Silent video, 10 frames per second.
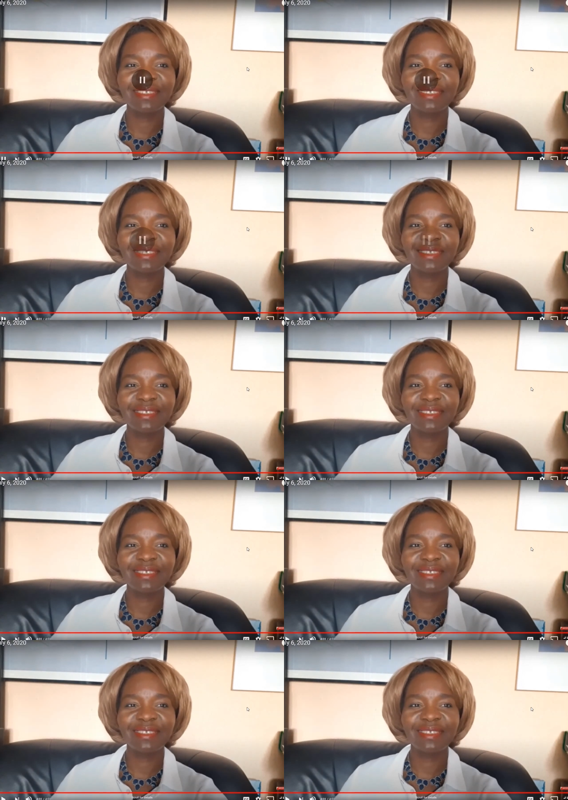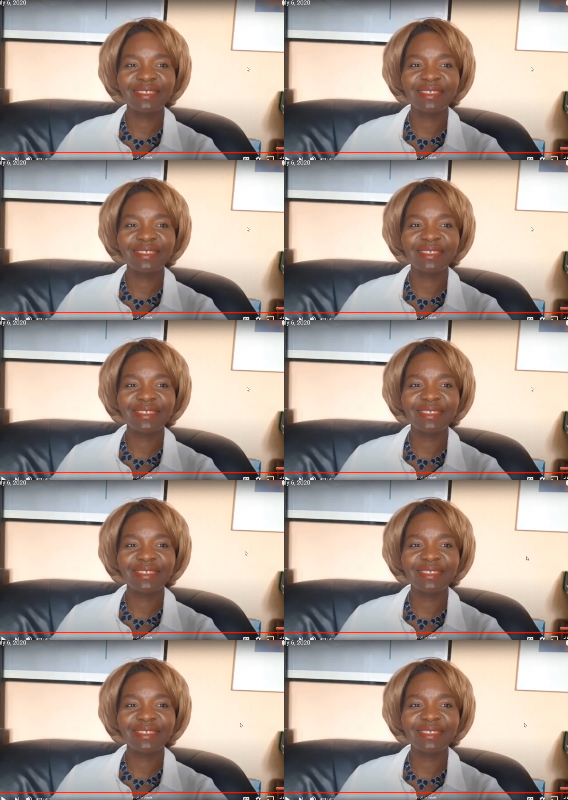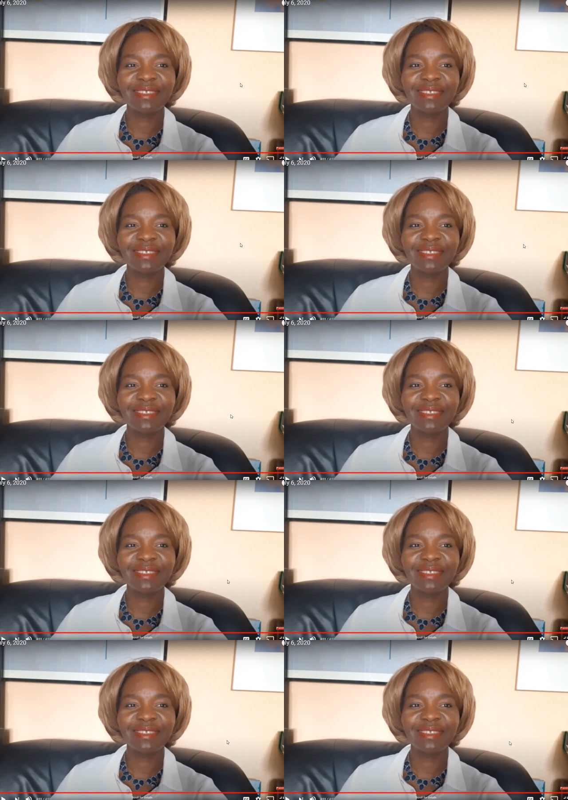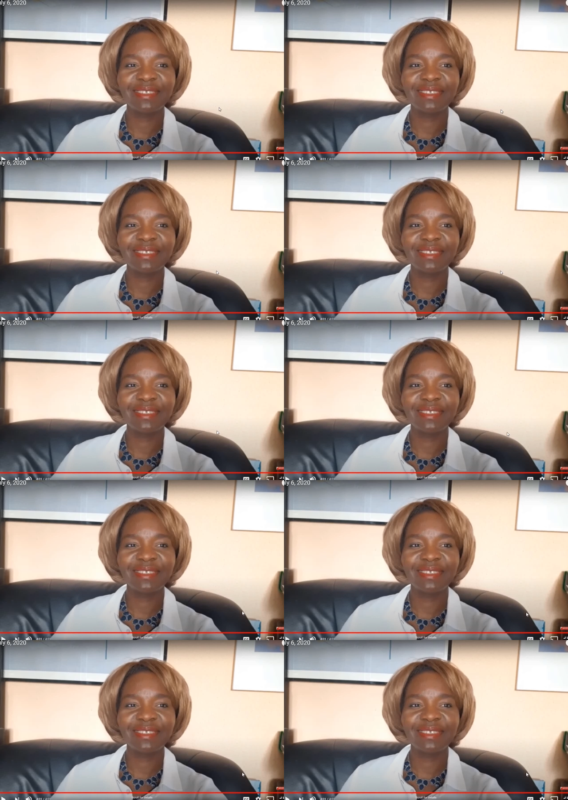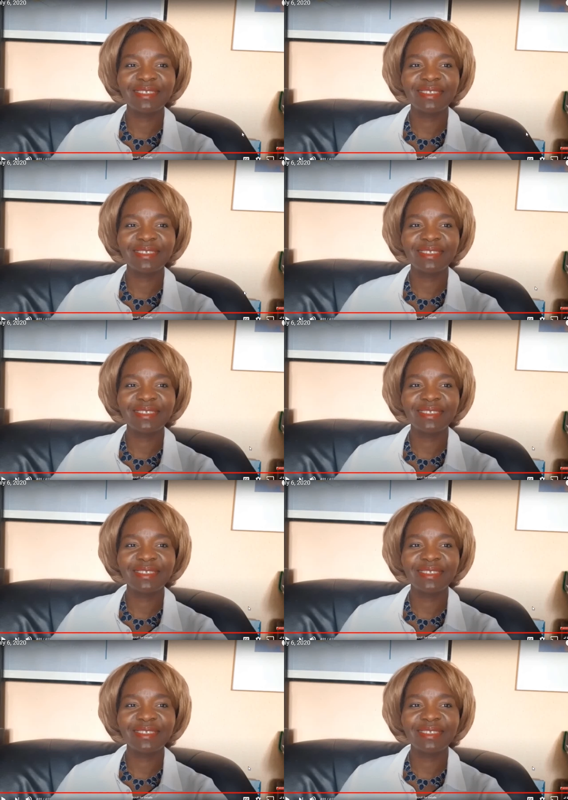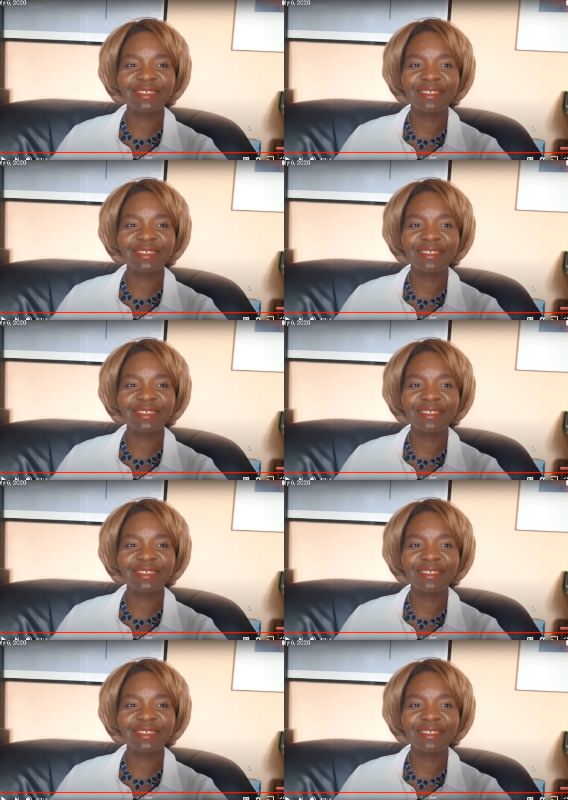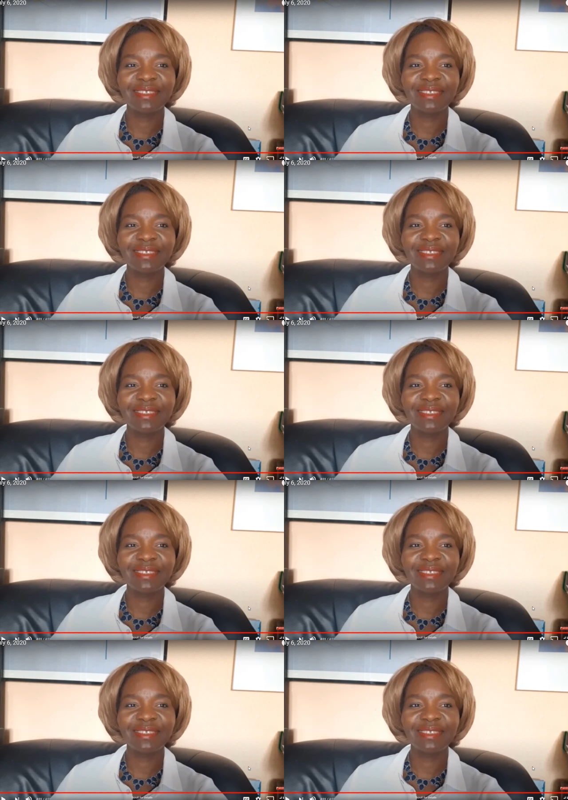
Nobody speaks.